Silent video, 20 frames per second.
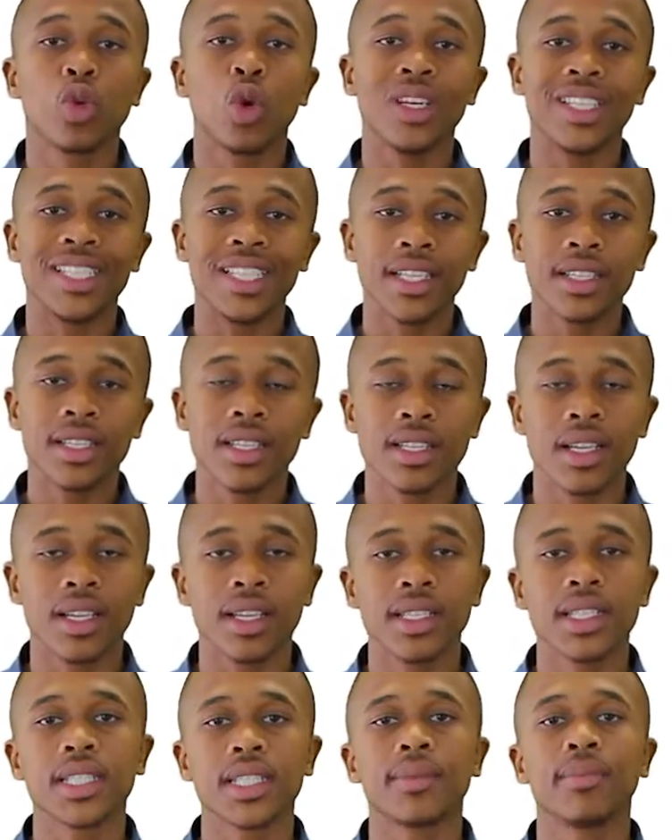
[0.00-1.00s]
for your debtors
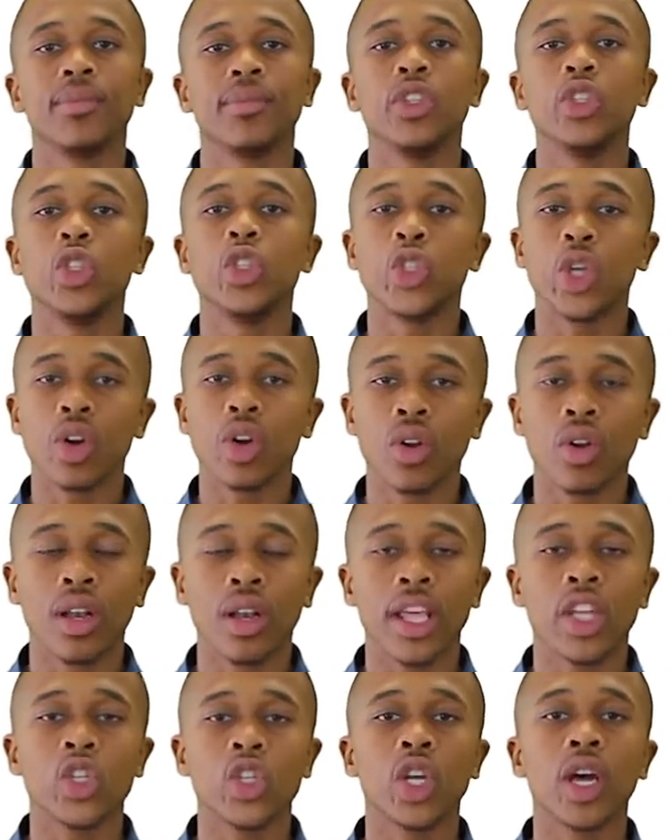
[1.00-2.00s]
list, general
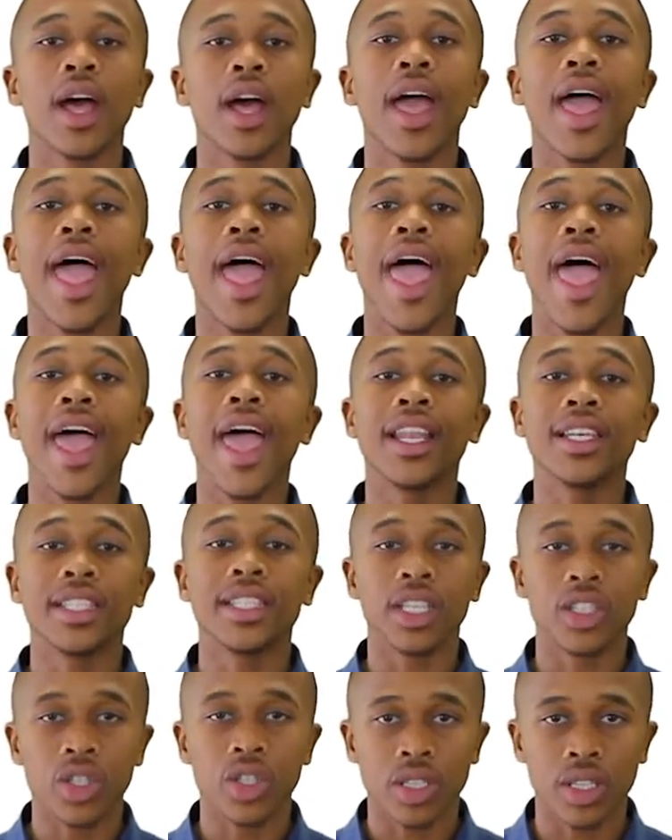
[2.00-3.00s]
ledger,
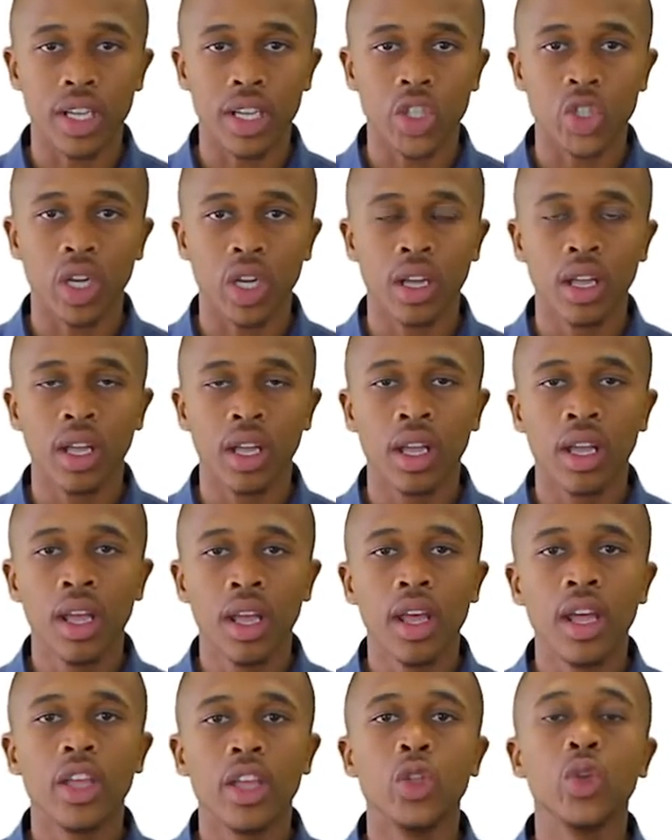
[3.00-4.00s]
and debtor's ledger.
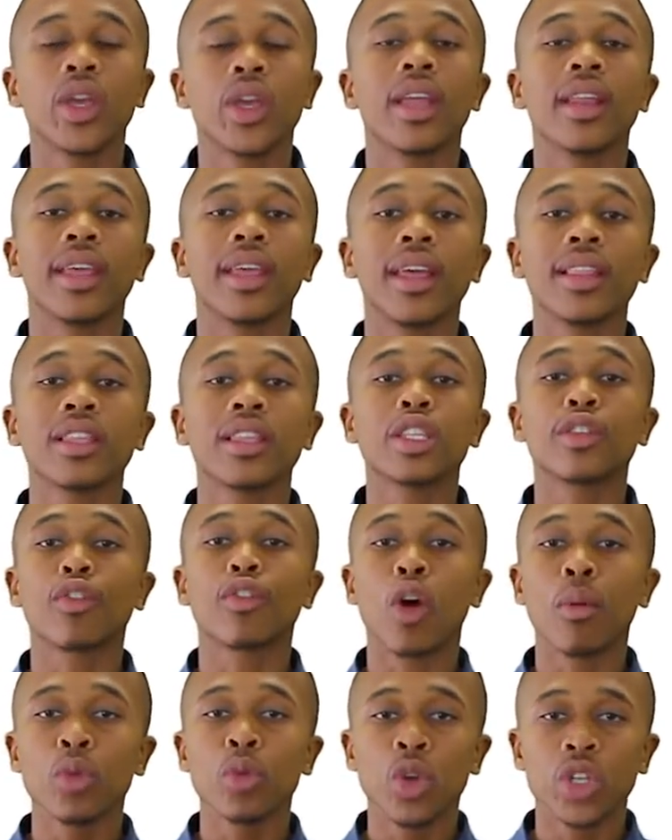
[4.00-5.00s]
You can get this
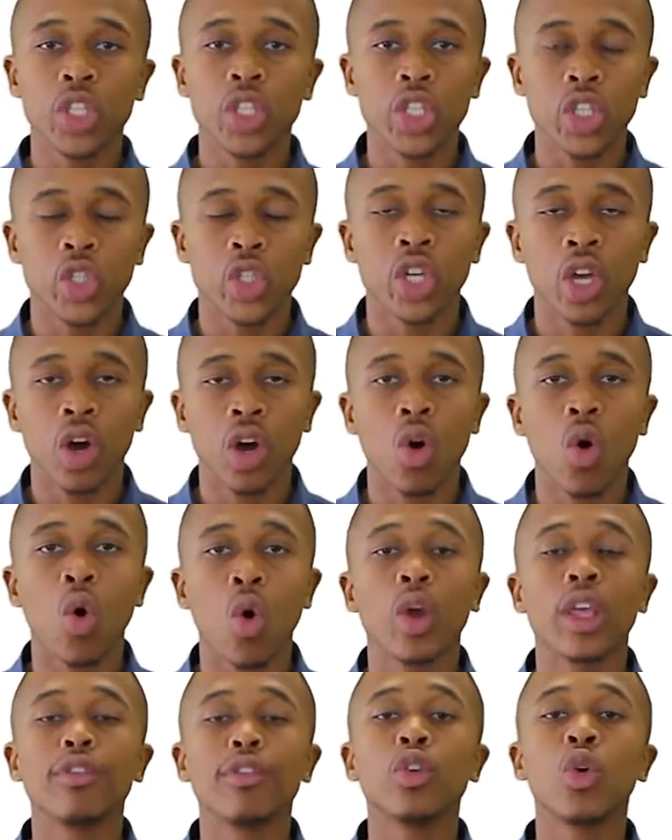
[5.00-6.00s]
from your teacher
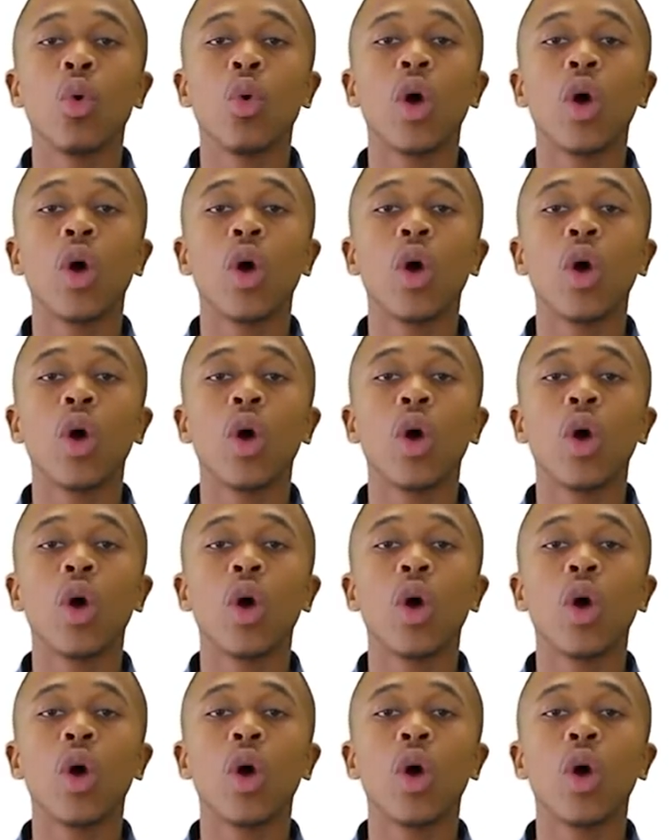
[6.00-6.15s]
or if